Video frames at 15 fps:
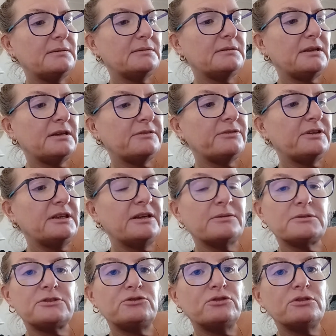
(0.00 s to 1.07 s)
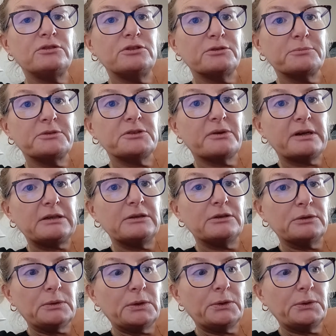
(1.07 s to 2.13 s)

Thankfully I was drugged up, so I don't know.